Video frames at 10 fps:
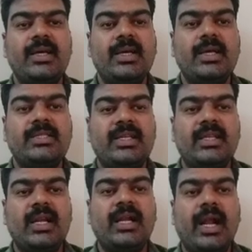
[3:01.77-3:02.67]

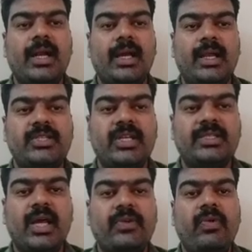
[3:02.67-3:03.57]
signal and reject the
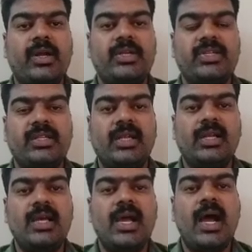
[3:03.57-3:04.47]
unwanted signal,
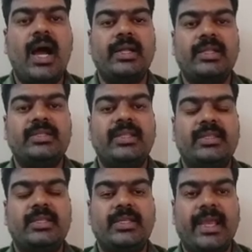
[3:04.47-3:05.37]
and then
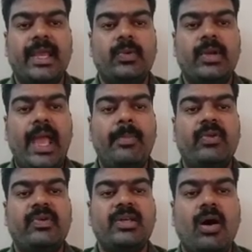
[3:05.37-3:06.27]
the second one
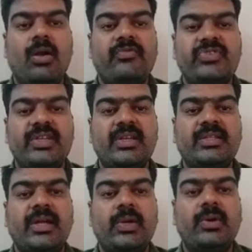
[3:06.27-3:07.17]
amplify the RF signal,
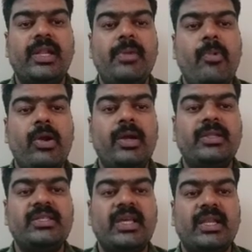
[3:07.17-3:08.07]
third one demodulate
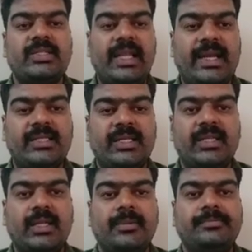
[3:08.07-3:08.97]
the select signal.